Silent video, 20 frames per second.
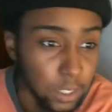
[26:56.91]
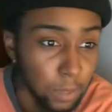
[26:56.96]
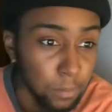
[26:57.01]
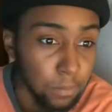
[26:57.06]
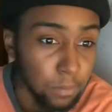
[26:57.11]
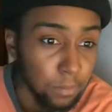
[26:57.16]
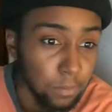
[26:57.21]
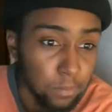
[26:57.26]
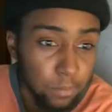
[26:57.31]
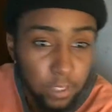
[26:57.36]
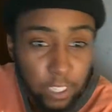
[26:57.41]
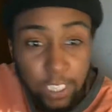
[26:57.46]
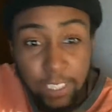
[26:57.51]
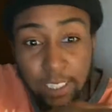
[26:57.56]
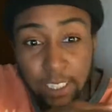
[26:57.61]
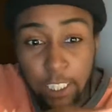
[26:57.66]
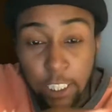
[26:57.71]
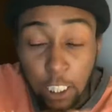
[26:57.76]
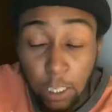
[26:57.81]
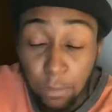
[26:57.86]
Um, they
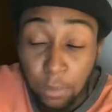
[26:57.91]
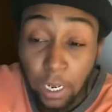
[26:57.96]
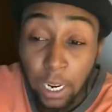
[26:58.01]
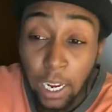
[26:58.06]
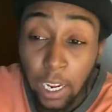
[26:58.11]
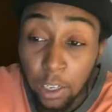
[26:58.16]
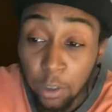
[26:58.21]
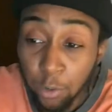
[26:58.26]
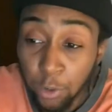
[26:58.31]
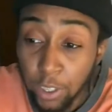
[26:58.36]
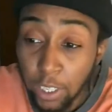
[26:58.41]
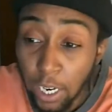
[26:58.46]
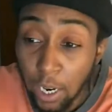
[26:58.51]
said that, but I agree.